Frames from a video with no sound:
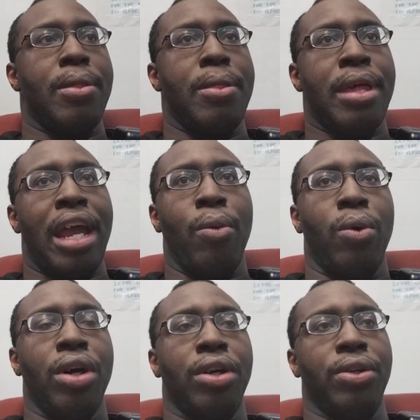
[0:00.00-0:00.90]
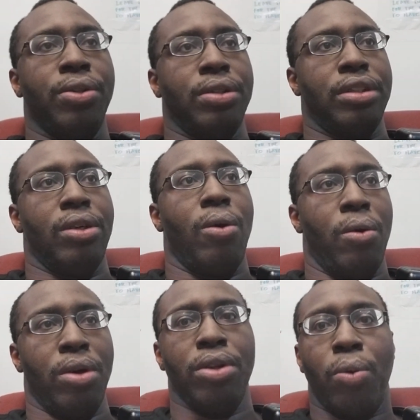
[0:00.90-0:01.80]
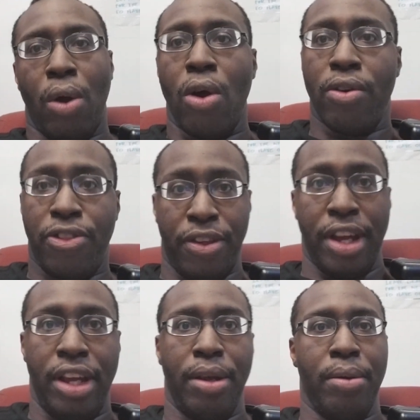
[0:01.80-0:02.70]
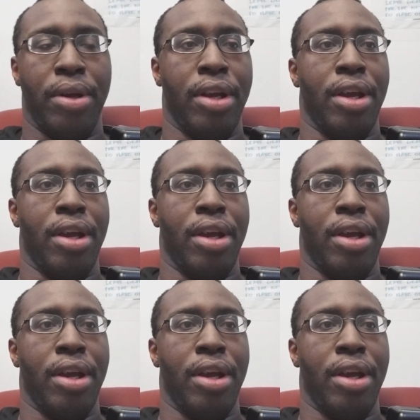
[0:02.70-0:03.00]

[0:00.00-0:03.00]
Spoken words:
they will order the wrong thing,